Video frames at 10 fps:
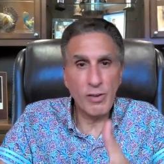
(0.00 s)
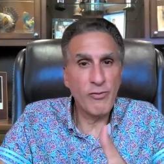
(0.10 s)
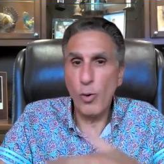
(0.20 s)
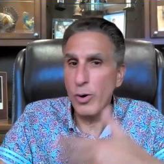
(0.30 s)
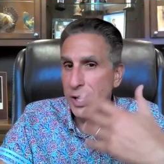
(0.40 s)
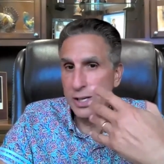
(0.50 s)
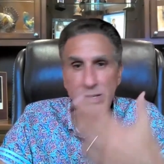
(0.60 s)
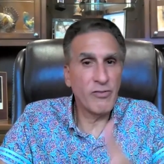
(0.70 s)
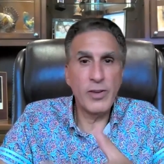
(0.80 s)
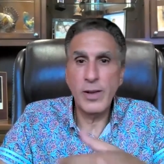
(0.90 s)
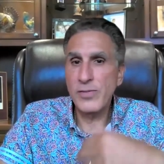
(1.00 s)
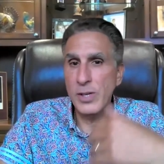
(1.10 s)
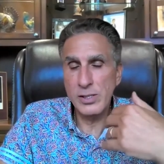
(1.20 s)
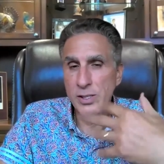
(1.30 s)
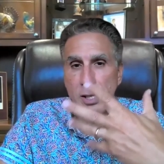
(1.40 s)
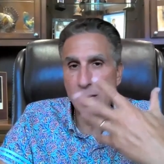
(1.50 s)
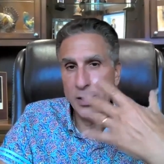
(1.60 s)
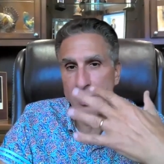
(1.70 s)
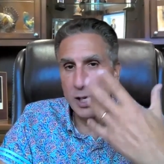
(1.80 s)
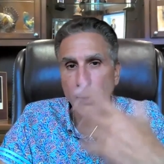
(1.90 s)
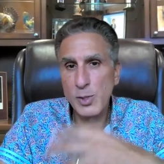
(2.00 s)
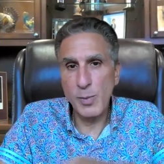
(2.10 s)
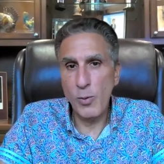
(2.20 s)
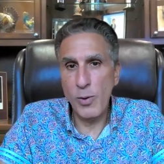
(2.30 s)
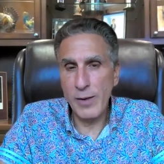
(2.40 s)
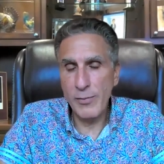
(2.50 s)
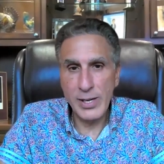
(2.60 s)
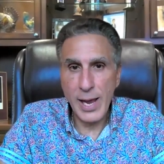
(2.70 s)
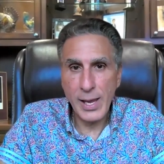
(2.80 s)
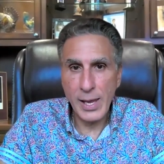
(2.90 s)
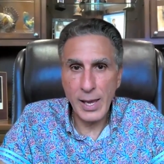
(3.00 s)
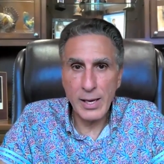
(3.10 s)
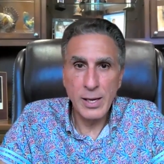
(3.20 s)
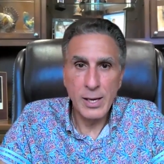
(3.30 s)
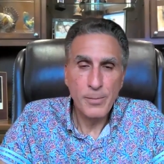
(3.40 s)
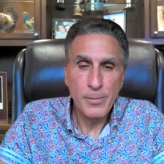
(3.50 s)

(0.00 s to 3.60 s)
in the 40s, the 50s, there seems to be one every decade.